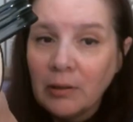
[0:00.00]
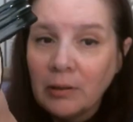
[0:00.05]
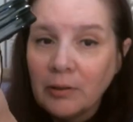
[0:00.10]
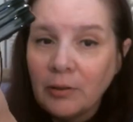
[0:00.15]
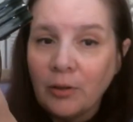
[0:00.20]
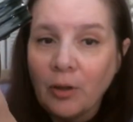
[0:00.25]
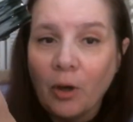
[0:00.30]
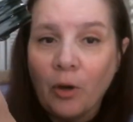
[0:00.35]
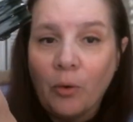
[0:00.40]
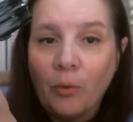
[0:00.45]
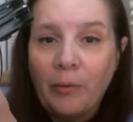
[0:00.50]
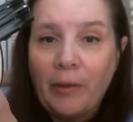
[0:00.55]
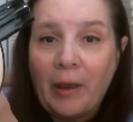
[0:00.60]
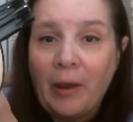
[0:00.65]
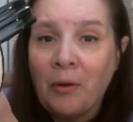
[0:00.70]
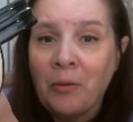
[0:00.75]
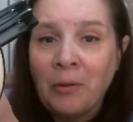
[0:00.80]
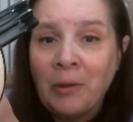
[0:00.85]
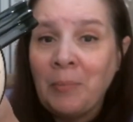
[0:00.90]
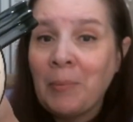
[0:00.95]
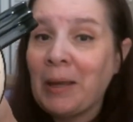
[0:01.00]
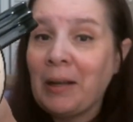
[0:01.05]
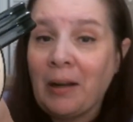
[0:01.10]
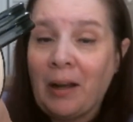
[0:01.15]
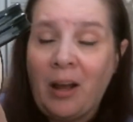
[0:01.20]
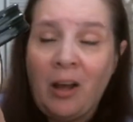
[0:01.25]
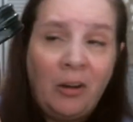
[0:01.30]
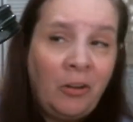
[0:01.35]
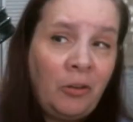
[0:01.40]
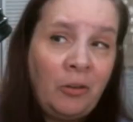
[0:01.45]
So they only made
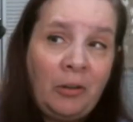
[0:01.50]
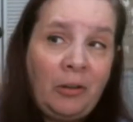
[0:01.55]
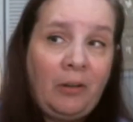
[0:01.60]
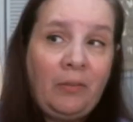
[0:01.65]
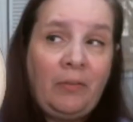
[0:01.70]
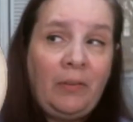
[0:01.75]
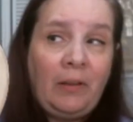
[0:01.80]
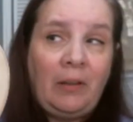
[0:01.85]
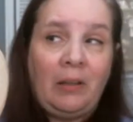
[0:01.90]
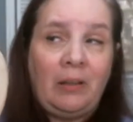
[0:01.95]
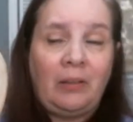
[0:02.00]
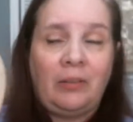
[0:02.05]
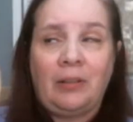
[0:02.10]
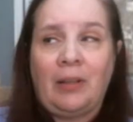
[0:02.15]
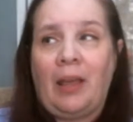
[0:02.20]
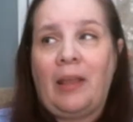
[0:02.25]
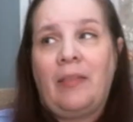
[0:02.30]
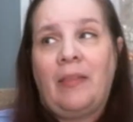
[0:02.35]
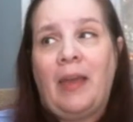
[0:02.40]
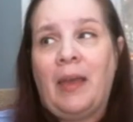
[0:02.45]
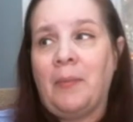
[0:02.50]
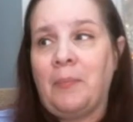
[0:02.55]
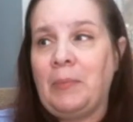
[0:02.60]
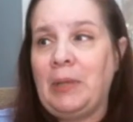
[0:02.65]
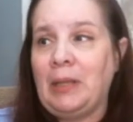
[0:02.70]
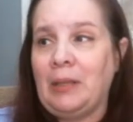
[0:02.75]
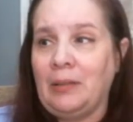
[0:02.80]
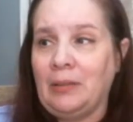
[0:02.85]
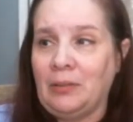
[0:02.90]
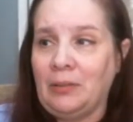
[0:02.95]
100 of these, and that
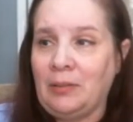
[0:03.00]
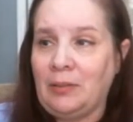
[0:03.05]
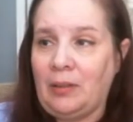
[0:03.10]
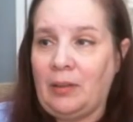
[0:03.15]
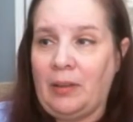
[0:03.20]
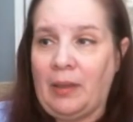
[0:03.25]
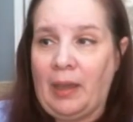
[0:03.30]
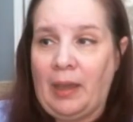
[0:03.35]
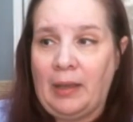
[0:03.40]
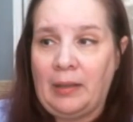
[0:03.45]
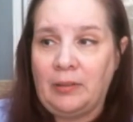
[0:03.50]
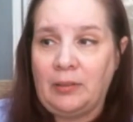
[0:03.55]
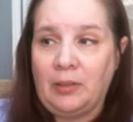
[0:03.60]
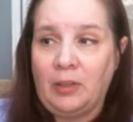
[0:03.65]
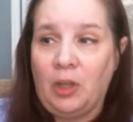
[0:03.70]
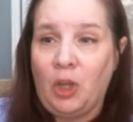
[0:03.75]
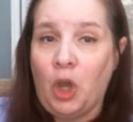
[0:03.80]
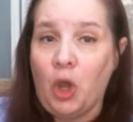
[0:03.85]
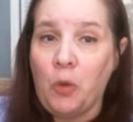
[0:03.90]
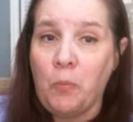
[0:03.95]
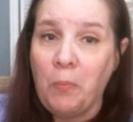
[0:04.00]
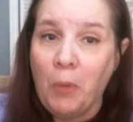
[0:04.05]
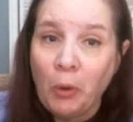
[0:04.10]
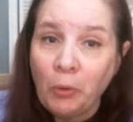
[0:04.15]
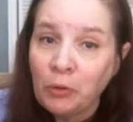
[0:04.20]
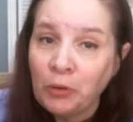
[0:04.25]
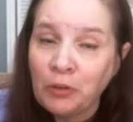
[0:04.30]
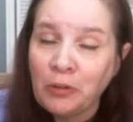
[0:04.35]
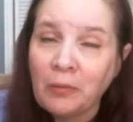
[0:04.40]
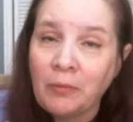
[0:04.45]
means that
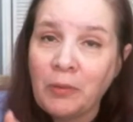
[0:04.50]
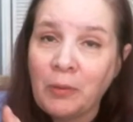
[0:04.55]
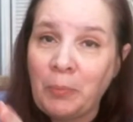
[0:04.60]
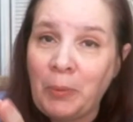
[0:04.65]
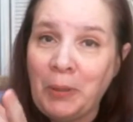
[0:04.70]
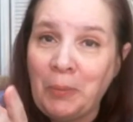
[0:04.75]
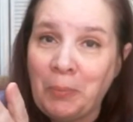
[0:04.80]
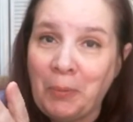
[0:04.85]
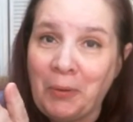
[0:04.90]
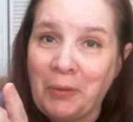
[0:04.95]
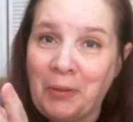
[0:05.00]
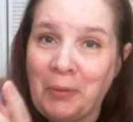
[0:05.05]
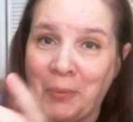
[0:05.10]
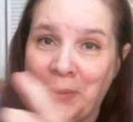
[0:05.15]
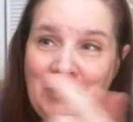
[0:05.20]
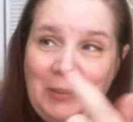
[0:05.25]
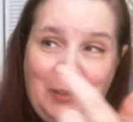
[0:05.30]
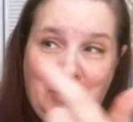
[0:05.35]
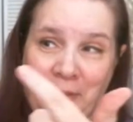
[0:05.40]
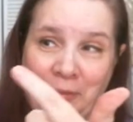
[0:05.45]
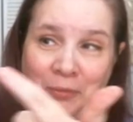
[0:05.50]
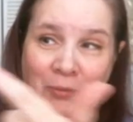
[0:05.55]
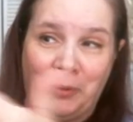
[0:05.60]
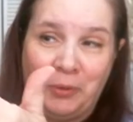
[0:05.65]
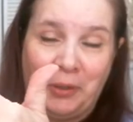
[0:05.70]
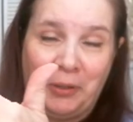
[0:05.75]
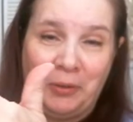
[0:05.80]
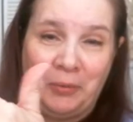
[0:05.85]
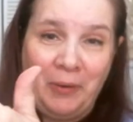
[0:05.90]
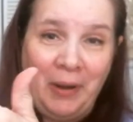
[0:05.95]
most of the people that went to the Florida
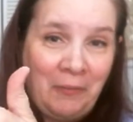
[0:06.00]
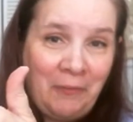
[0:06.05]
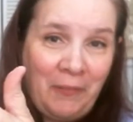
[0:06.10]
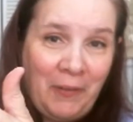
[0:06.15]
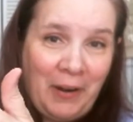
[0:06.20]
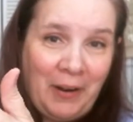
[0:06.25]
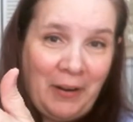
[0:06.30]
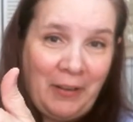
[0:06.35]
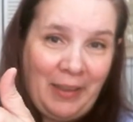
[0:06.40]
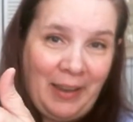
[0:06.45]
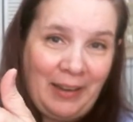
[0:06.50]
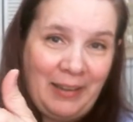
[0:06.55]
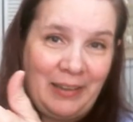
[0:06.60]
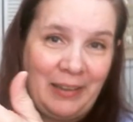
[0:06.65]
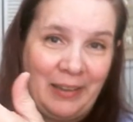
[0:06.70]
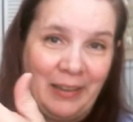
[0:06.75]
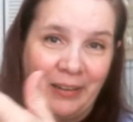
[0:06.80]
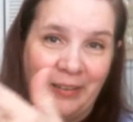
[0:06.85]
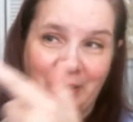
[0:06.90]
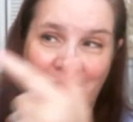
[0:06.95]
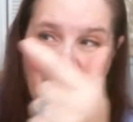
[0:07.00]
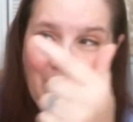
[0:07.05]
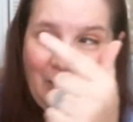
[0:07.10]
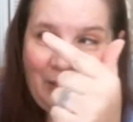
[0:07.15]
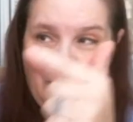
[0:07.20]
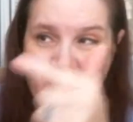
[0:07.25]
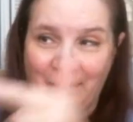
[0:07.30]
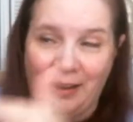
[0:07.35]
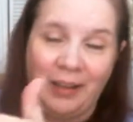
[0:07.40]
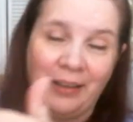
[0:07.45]
Ren Fair that year did
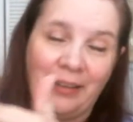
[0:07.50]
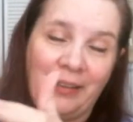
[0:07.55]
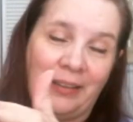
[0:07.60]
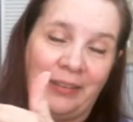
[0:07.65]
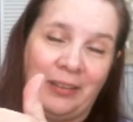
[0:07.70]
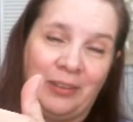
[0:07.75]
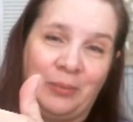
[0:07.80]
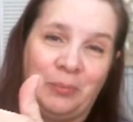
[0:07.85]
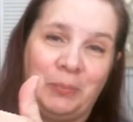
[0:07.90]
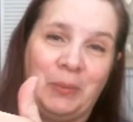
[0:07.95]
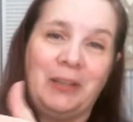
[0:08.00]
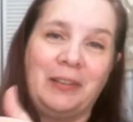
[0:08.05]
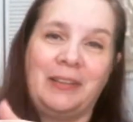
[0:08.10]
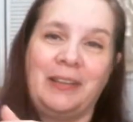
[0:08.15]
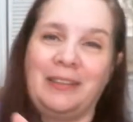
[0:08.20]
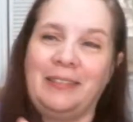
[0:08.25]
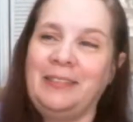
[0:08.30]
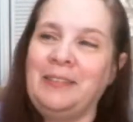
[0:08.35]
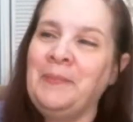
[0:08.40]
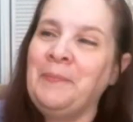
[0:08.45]
not get this mug.